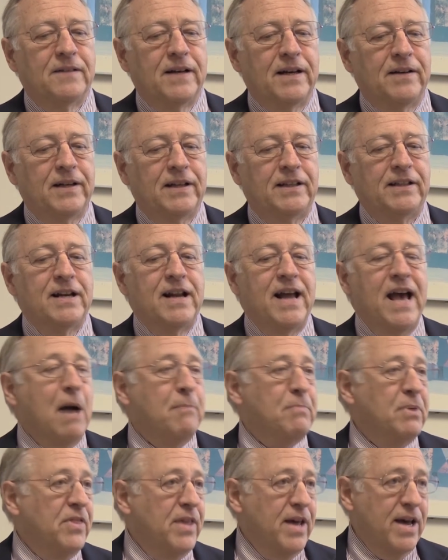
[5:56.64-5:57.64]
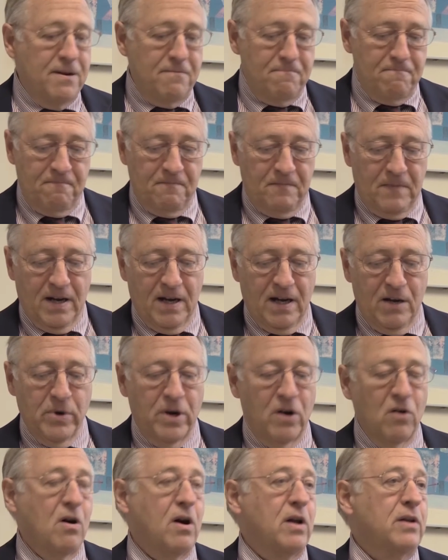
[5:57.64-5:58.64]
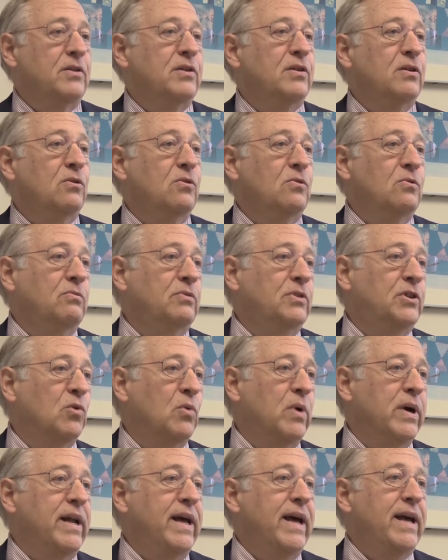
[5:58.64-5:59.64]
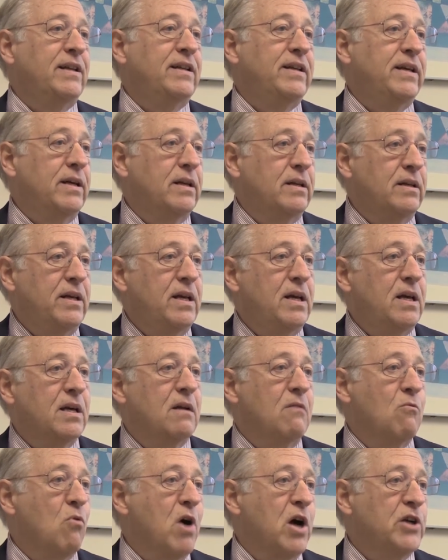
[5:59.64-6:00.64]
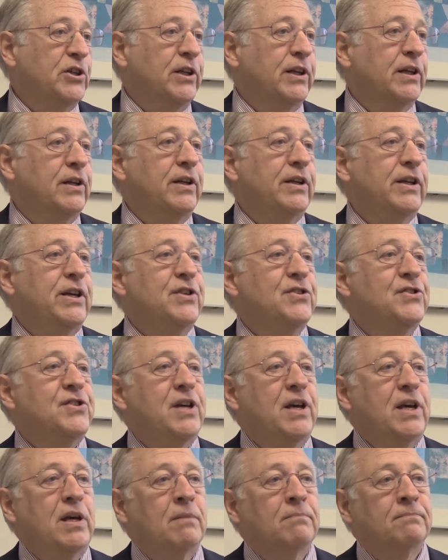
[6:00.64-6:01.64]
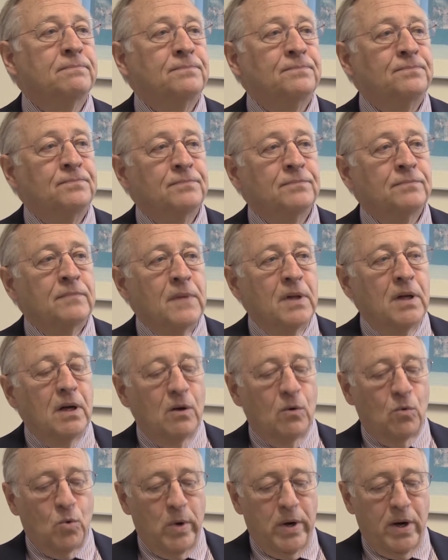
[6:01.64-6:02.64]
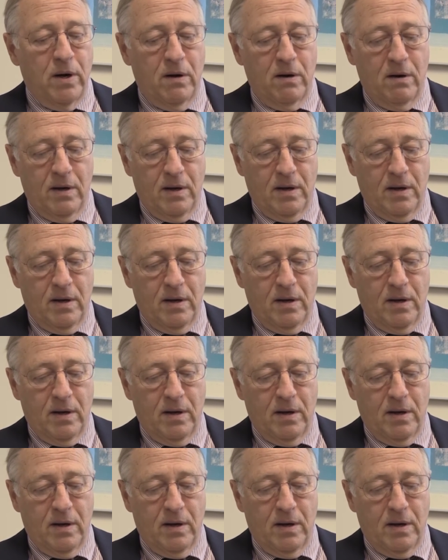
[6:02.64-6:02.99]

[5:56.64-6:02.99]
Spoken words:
it didn't happen then. I went on to join AT&T in Washington, D.C., where